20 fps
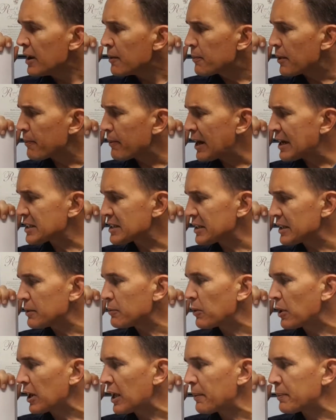But basically
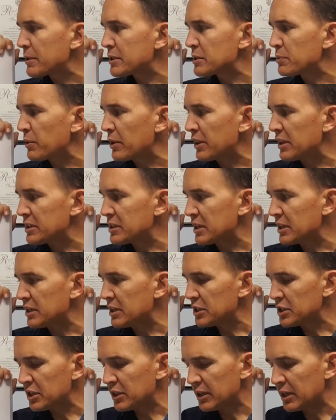what happens with this
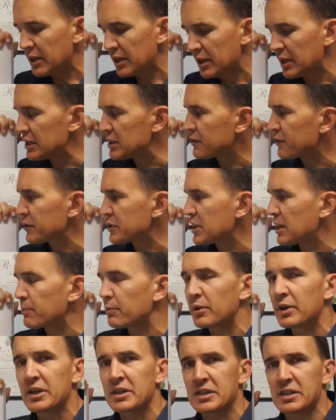condition is, for some
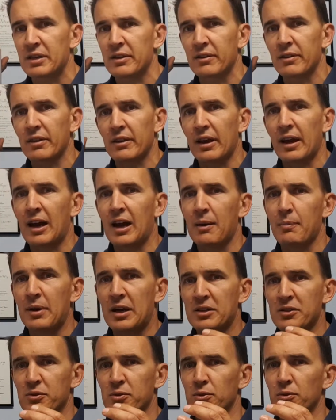reason, the heart
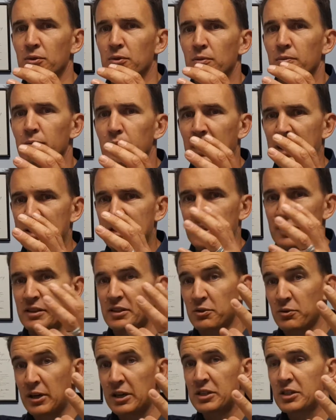muscle basically
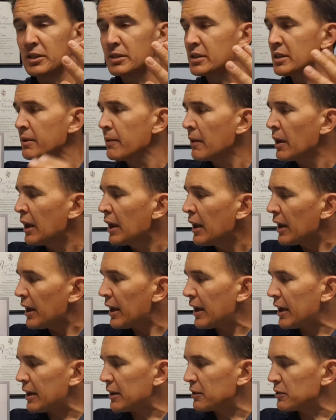stretches,
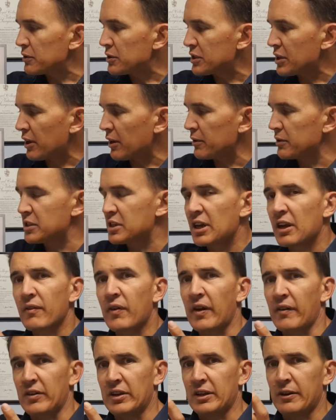and so instead of
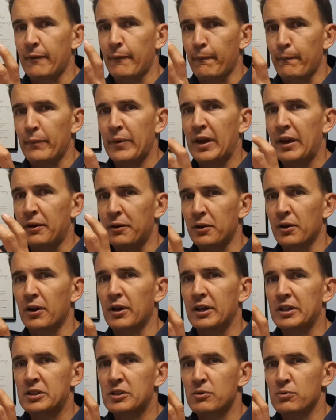having a
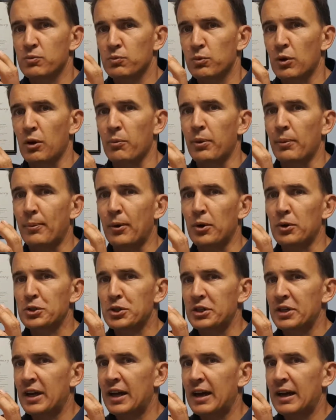nice
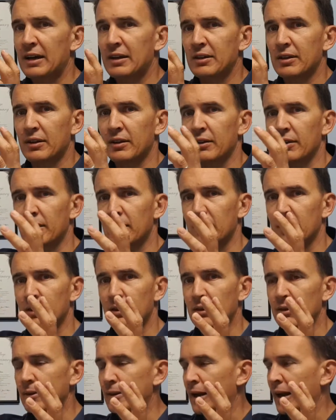well-proportioned heart,
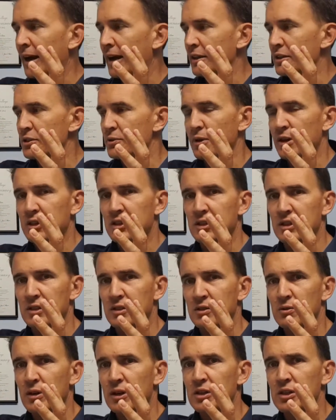the heart stretches and
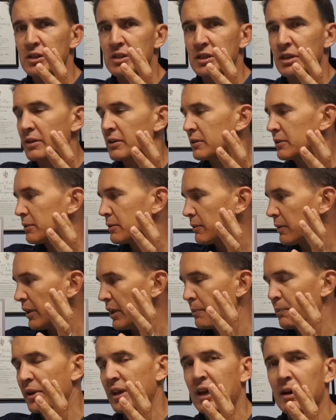stretches, and
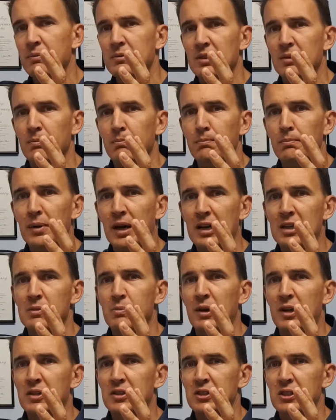it becomes a
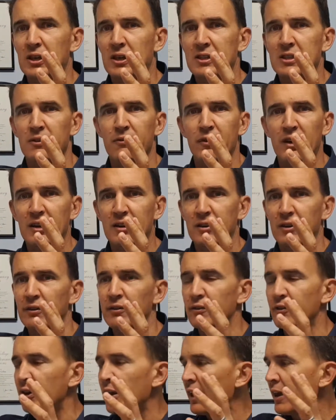much less
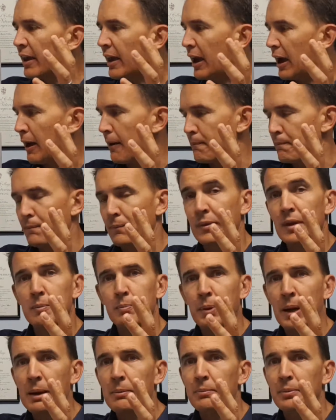effective
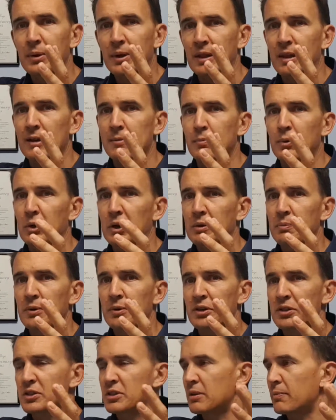pump at that point,
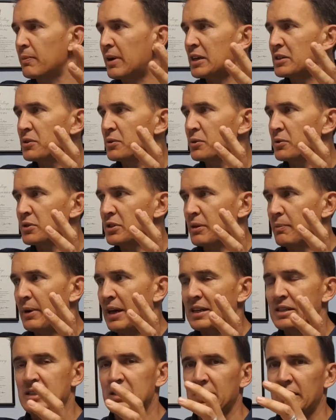because the muscles are
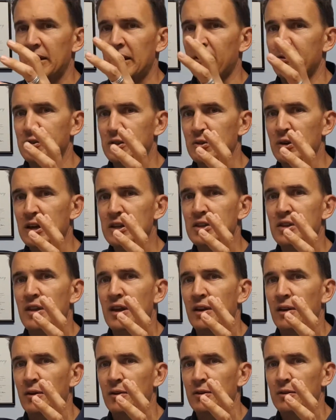basically have stretched,
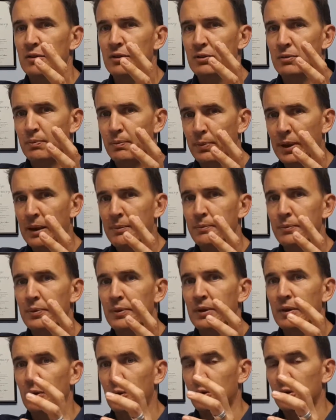they don't pump
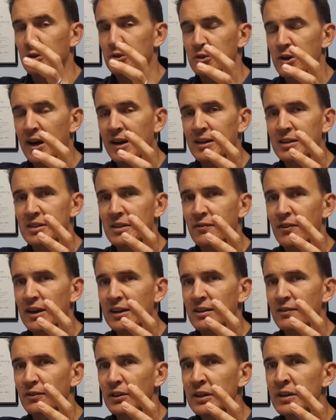or contract as
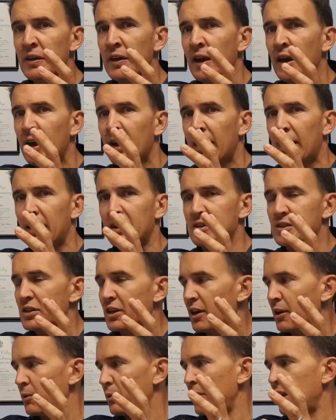effectively, and
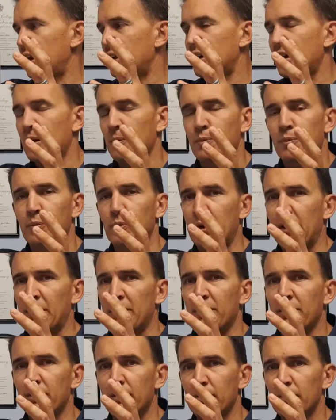so we end up
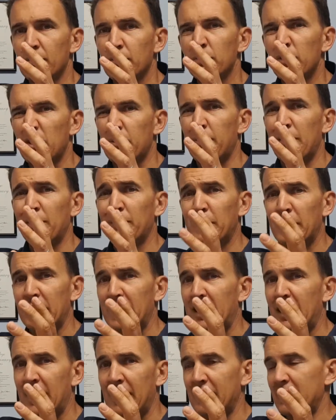with really
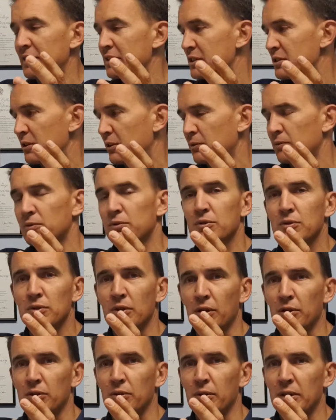a heart that's
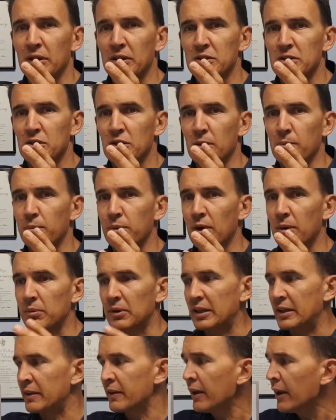not doing its job
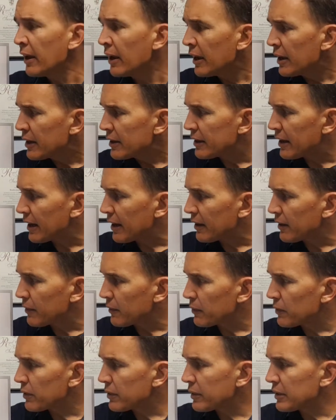properly.
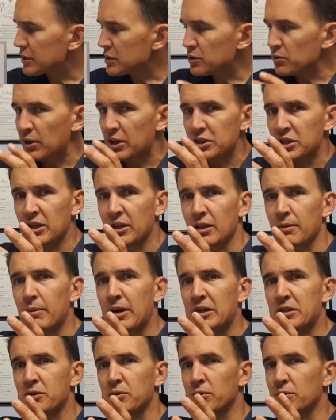Now, the stretching of the
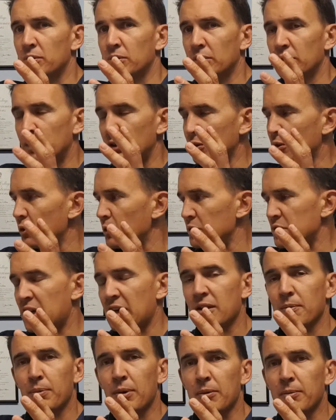muscle can cause
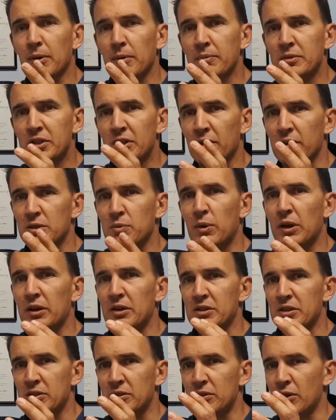other problems, so as well
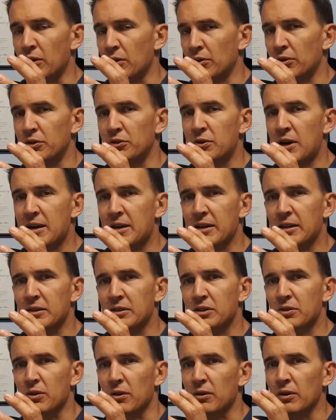as not contracting
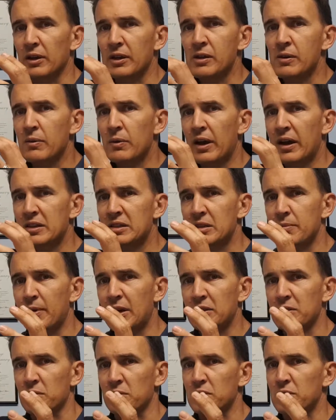as strongly, as the
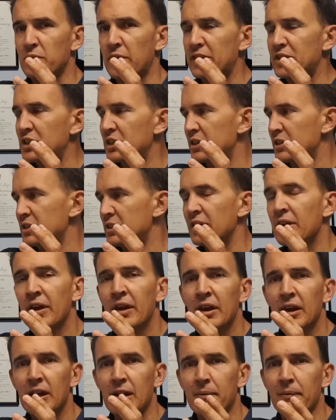muscle stretches,
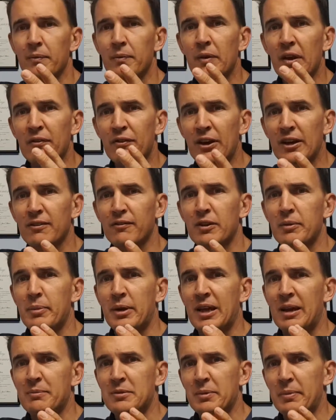it effectively
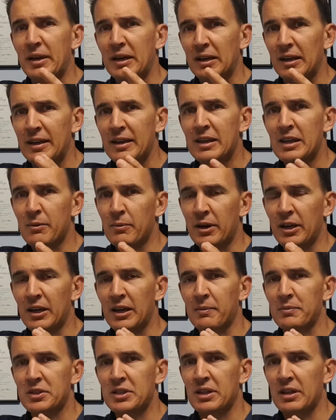becomes a bit leaky when it
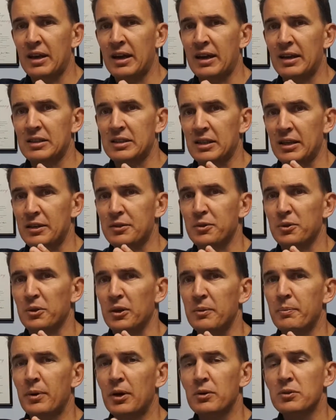comes to the heart's electrical
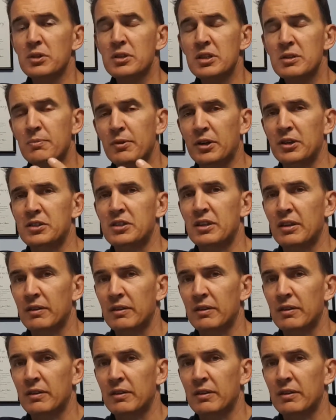impulses, because